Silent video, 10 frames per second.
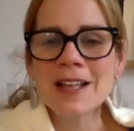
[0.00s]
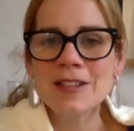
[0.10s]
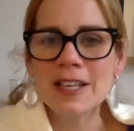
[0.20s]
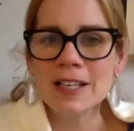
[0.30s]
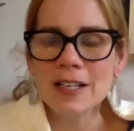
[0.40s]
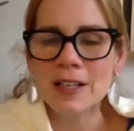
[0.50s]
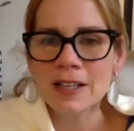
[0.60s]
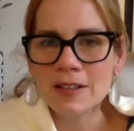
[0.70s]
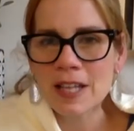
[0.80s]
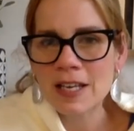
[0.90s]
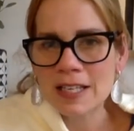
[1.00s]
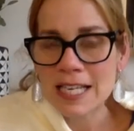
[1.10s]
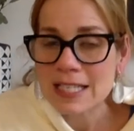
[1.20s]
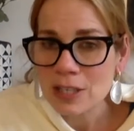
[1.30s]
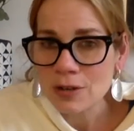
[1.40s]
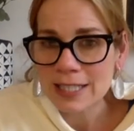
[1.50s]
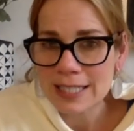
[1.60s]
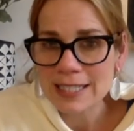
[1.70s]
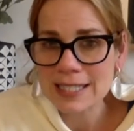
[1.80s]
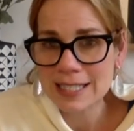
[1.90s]
the easier it
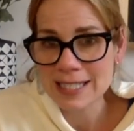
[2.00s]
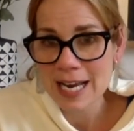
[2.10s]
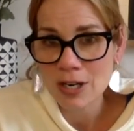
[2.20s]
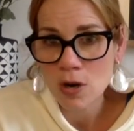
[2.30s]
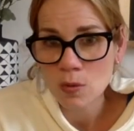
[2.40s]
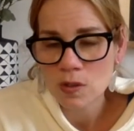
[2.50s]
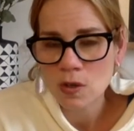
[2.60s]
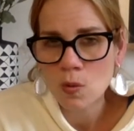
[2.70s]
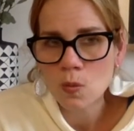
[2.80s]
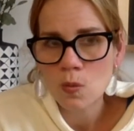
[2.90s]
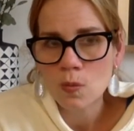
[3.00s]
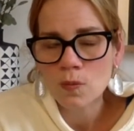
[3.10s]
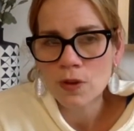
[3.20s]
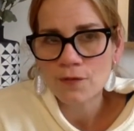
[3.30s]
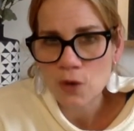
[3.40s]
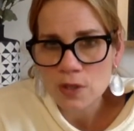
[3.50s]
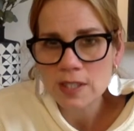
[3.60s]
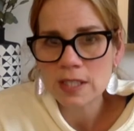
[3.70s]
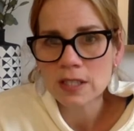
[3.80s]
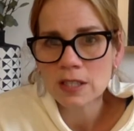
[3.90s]
is to say no. So the
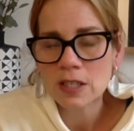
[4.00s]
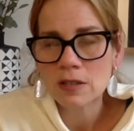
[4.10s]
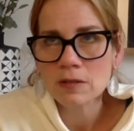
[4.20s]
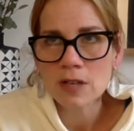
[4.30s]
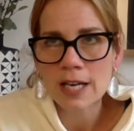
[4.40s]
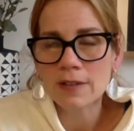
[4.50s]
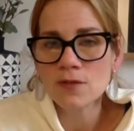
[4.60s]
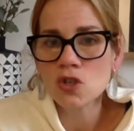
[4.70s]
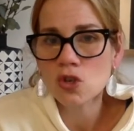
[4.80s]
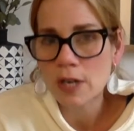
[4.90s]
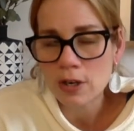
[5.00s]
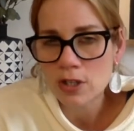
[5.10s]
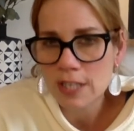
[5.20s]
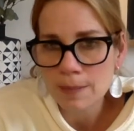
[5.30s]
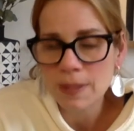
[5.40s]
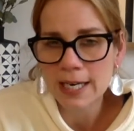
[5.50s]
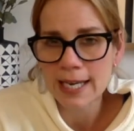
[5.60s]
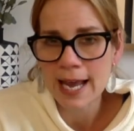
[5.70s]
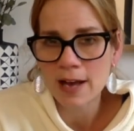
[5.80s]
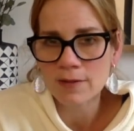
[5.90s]
first kind of trick or tip that I
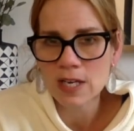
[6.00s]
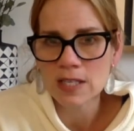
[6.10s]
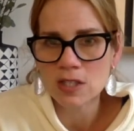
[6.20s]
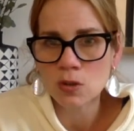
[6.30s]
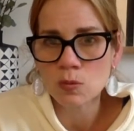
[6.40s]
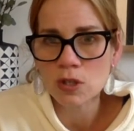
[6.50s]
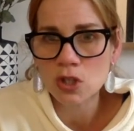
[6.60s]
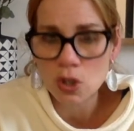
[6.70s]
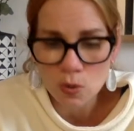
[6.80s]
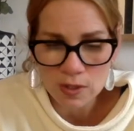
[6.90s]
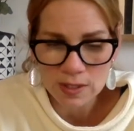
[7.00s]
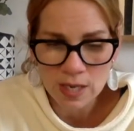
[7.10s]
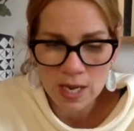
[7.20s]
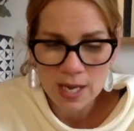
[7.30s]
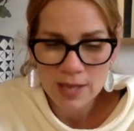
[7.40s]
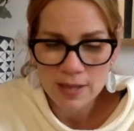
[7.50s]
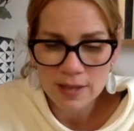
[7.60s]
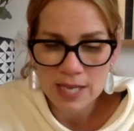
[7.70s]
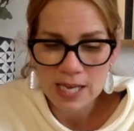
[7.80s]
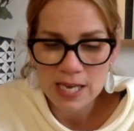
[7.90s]
have is to reduce
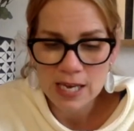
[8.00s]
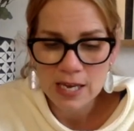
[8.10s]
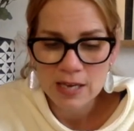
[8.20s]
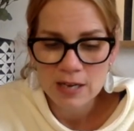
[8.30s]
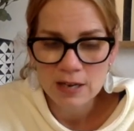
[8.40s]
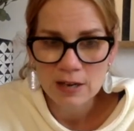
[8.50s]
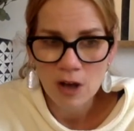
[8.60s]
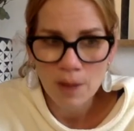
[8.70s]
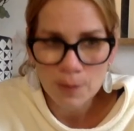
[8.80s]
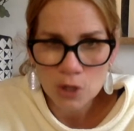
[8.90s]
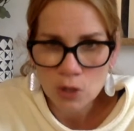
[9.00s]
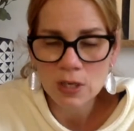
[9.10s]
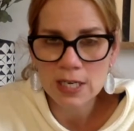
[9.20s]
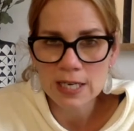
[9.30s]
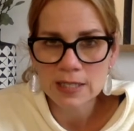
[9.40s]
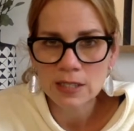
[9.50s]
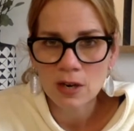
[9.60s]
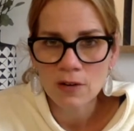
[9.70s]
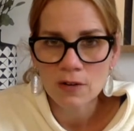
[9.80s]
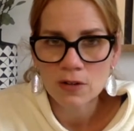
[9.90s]
the opportunities
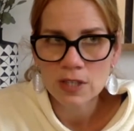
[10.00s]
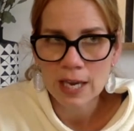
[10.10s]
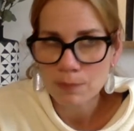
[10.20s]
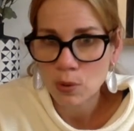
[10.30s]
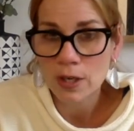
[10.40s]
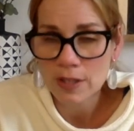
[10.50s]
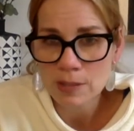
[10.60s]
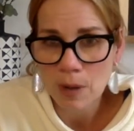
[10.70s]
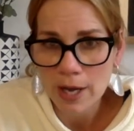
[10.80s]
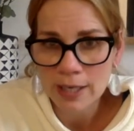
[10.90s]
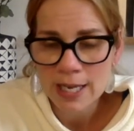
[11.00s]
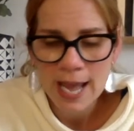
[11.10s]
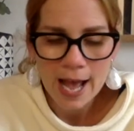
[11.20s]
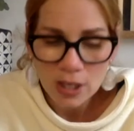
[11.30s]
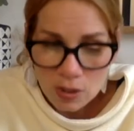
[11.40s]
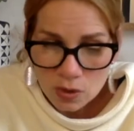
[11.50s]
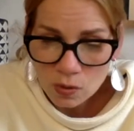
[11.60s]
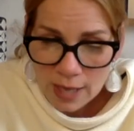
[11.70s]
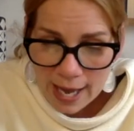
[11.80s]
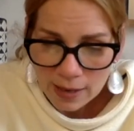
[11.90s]
to get put on the spot. How do you do
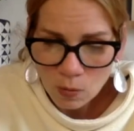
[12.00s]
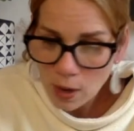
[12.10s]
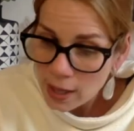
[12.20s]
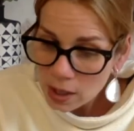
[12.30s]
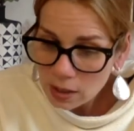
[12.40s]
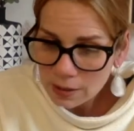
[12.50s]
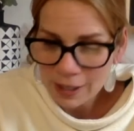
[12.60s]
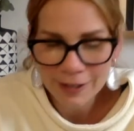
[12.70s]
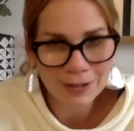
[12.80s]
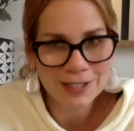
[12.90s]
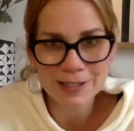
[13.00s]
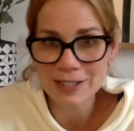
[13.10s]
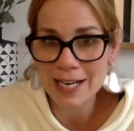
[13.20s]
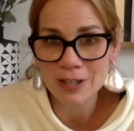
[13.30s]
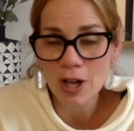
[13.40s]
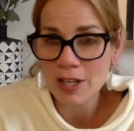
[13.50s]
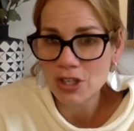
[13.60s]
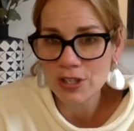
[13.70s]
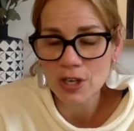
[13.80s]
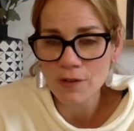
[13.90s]
that? Well, technology
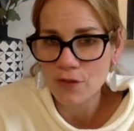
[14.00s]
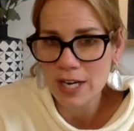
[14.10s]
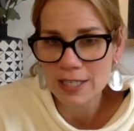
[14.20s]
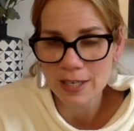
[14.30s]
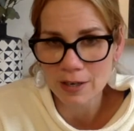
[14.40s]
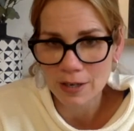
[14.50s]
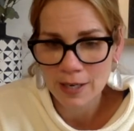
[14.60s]
is our friend here.